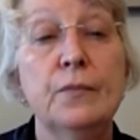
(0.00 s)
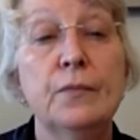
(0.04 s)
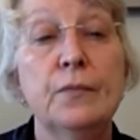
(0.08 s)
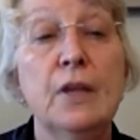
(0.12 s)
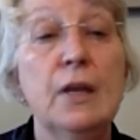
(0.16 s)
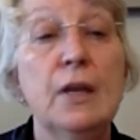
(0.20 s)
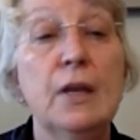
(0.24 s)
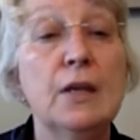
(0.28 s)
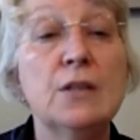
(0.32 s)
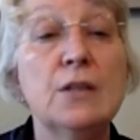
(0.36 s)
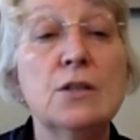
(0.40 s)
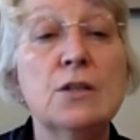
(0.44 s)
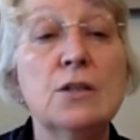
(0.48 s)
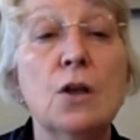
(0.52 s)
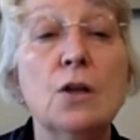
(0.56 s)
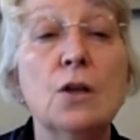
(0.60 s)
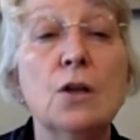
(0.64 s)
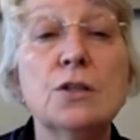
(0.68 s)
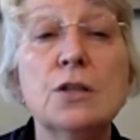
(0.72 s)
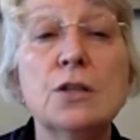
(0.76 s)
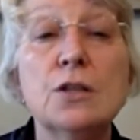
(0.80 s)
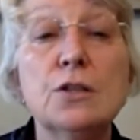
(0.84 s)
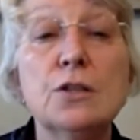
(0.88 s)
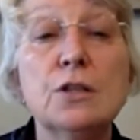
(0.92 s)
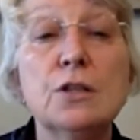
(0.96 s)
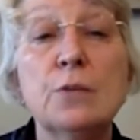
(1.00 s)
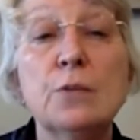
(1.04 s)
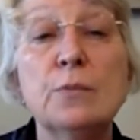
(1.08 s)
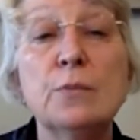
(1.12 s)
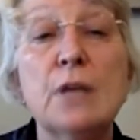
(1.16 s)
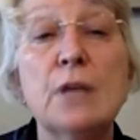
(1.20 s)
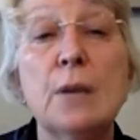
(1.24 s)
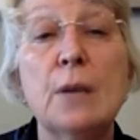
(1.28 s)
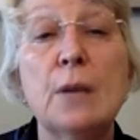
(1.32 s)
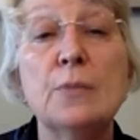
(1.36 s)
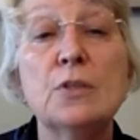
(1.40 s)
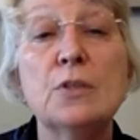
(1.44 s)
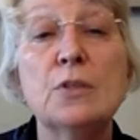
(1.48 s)
It's also
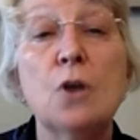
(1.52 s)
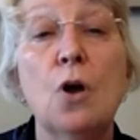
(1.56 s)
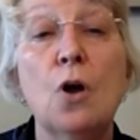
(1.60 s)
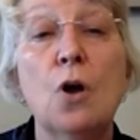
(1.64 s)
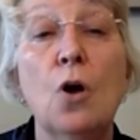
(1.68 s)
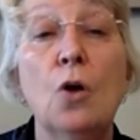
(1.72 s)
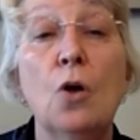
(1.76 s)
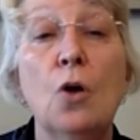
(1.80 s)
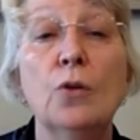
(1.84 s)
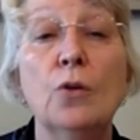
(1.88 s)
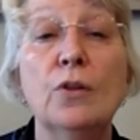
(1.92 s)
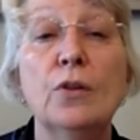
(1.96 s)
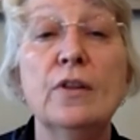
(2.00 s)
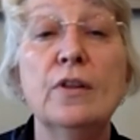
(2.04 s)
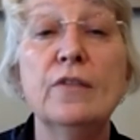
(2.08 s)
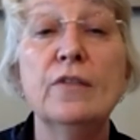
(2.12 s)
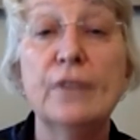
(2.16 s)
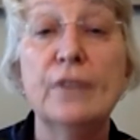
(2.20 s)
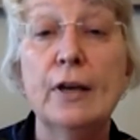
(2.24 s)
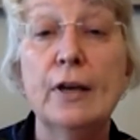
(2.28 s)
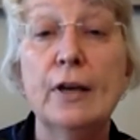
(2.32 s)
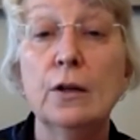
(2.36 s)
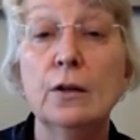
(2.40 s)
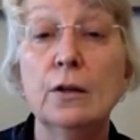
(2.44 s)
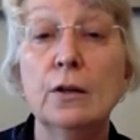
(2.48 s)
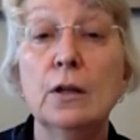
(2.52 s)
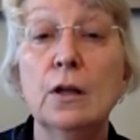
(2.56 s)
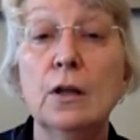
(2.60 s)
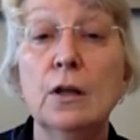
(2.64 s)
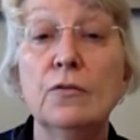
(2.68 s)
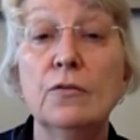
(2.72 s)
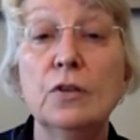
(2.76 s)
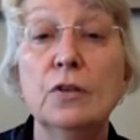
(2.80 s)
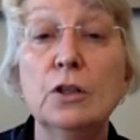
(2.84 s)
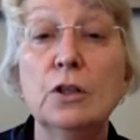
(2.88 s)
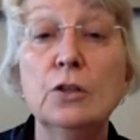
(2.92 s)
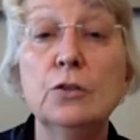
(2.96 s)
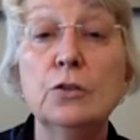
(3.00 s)
sometimes called the veil
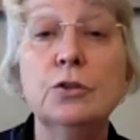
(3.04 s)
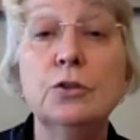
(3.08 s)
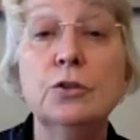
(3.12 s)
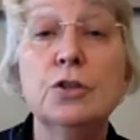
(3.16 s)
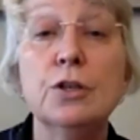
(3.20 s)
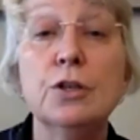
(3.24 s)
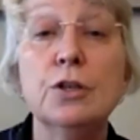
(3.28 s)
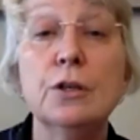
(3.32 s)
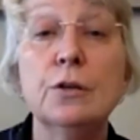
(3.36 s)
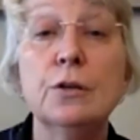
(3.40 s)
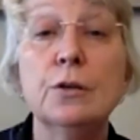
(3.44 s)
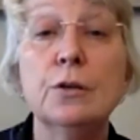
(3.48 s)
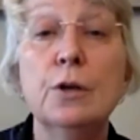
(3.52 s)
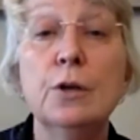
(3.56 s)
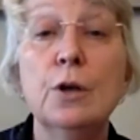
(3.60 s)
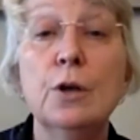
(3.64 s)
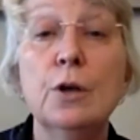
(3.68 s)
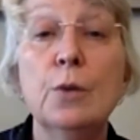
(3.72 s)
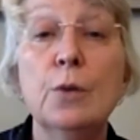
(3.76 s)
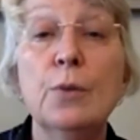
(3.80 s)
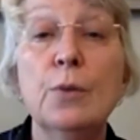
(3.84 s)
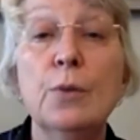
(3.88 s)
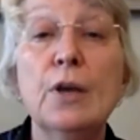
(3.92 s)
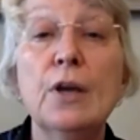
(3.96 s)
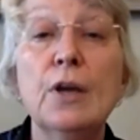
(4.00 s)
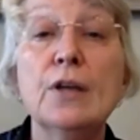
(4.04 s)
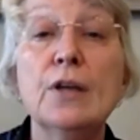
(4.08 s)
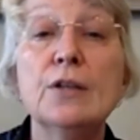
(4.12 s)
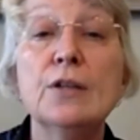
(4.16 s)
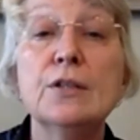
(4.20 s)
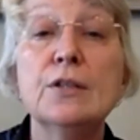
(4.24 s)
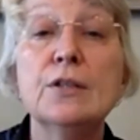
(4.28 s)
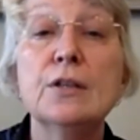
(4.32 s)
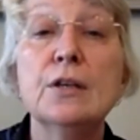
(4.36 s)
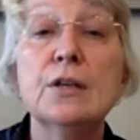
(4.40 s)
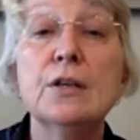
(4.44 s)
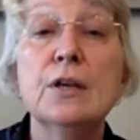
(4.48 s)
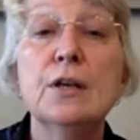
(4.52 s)
of illusion,
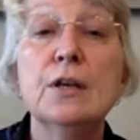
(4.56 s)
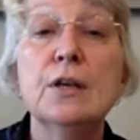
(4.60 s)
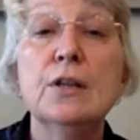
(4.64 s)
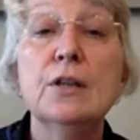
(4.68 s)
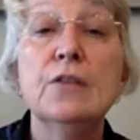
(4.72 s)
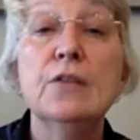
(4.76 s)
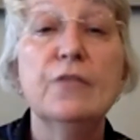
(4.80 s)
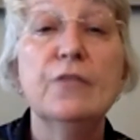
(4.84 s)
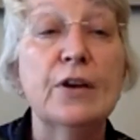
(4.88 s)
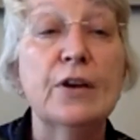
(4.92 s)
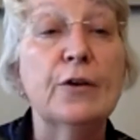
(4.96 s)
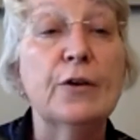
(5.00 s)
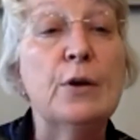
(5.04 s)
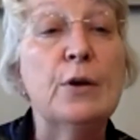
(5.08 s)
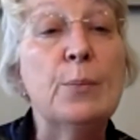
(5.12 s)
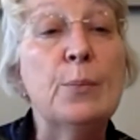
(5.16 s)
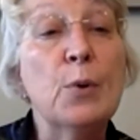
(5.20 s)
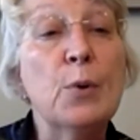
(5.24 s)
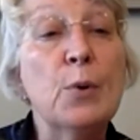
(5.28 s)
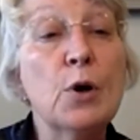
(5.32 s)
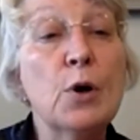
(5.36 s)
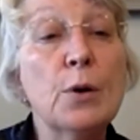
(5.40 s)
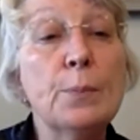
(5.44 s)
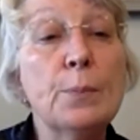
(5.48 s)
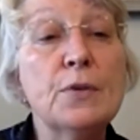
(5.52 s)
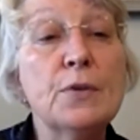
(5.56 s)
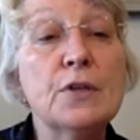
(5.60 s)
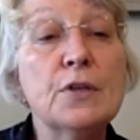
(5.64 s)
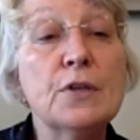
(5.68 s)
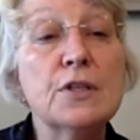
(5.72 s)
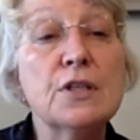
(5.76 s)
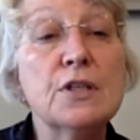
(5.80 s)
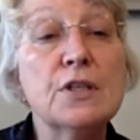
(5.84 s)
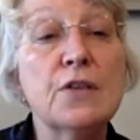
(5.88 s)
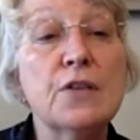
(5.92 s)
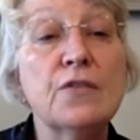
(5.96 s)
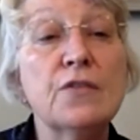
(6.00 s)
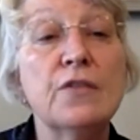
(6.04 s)
because the very
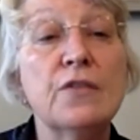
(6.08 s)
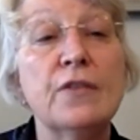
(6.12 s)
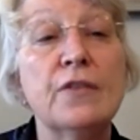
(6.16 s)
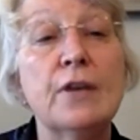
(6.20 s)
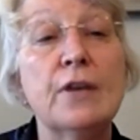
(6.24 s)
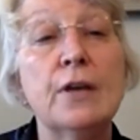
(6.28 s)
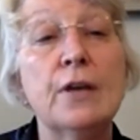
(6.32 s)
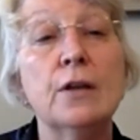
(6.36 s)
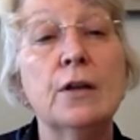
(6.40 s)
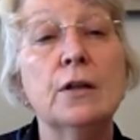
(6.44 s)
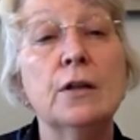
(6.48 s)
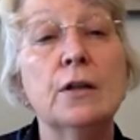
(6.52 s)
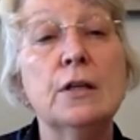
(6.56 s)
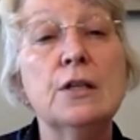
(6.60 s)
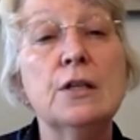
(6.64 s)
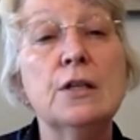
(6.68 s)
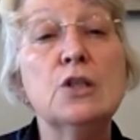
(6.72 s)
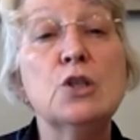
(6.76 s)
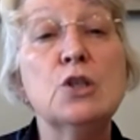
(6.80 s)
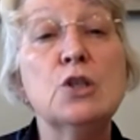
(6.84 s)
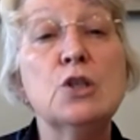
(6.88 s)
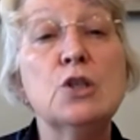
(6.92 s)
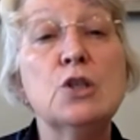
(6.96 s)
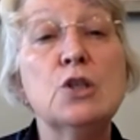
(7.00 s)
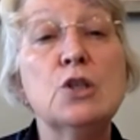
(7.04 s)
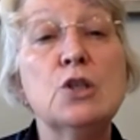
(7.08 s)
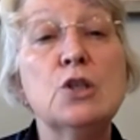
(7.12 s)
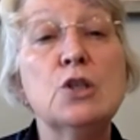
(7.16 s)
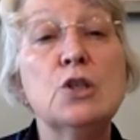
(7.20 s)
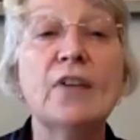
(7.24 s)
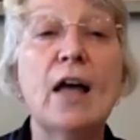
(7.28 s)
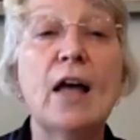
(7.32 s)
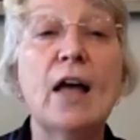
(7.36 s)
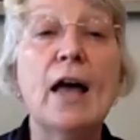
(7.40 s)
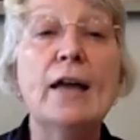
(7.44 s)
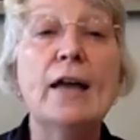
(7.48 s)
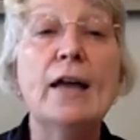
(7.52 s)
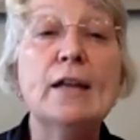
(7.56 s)
purpose of the veil is to
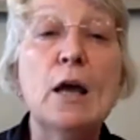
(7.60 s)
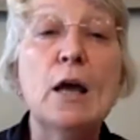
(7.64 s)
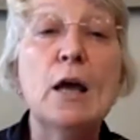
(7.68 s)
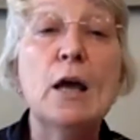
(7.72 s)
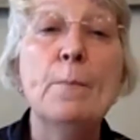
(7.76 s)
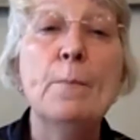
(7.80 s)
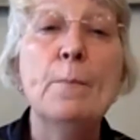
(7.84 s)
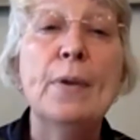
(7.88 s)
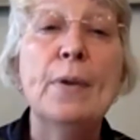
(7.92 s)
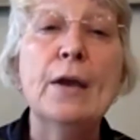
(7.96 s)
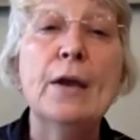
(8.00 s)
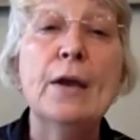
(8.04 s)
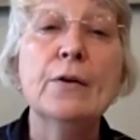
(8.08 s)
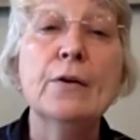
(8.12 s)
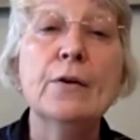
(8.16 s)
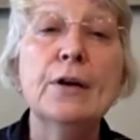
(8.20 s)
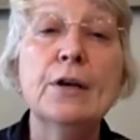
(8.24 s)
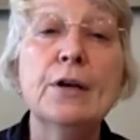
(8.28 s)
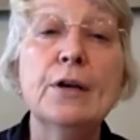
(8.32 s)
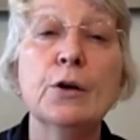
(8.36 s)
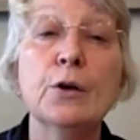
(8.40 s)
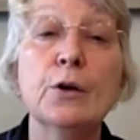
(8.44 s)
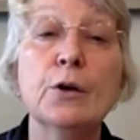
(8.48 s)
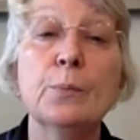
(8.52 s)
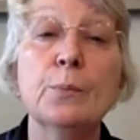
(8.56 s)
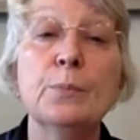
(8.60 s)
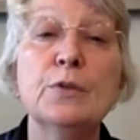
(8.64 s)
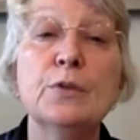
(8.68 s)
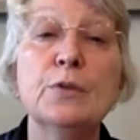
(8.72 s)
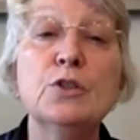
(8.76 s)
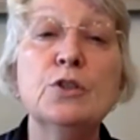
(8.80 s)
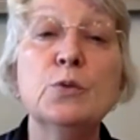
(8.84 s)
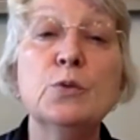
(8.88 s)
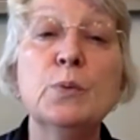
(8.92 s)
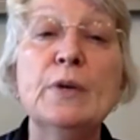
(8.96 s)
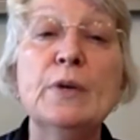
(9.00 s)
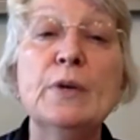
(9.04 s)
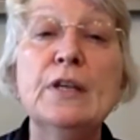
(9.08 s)
provide a barrier
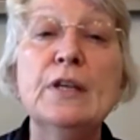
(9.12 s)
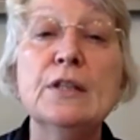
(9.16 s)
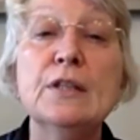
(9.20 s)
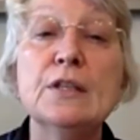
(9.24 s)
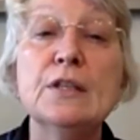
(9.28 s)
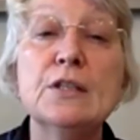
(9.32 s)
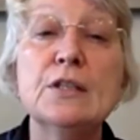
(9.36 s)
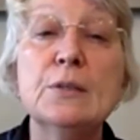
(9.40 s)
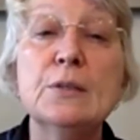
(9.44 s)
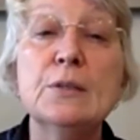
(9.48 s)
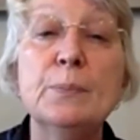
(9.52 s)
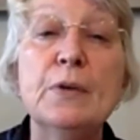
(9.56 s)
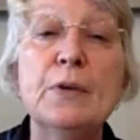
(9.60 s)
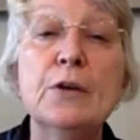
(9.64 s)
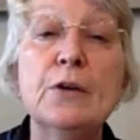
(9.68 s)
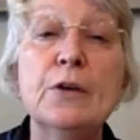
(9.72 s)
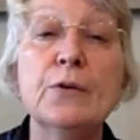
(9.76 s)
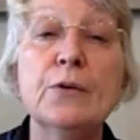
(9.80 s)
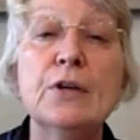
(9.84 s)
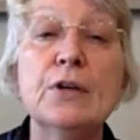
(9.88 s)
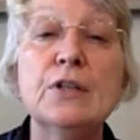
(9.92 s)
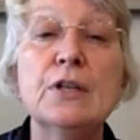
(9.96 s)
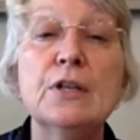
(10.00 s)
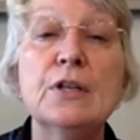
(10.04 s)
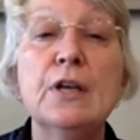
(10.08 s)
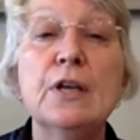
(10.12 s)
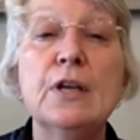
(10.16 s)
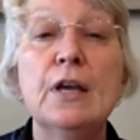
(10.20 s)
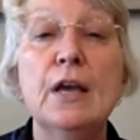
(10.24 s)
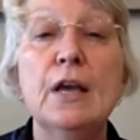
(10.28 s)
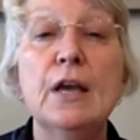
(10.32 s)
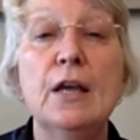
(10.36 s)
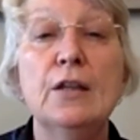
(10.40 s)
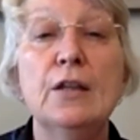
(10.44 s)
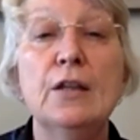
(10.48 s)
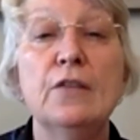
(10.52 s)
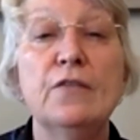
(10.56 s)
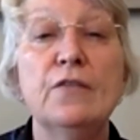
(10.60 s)
between the spirit
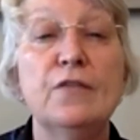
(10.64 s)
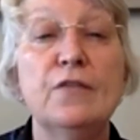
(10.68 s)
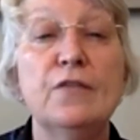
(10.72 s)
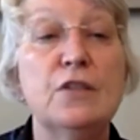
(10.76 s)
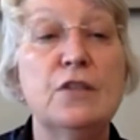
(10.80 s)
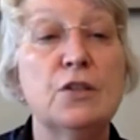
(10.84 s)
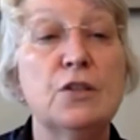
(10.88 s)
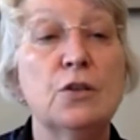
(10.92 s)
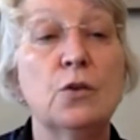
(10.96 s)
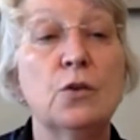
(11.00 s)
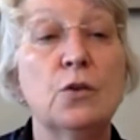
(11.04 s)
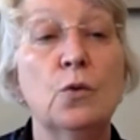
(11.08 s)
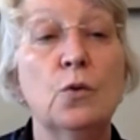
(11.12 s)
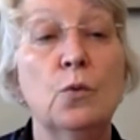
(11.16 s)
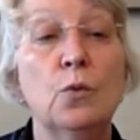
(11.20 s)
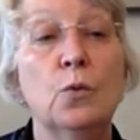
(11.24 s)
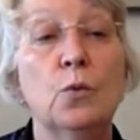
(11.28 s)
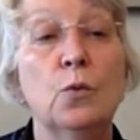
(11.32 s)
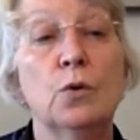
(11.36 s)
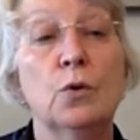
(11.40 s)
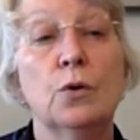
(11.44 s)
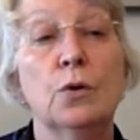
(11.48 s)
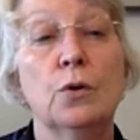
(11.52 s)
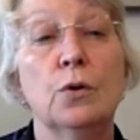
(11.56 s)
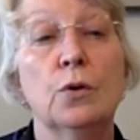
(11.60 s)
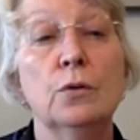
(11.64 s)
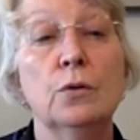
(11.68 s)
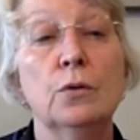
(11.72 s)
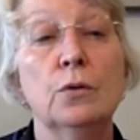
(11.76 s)
and the physical world.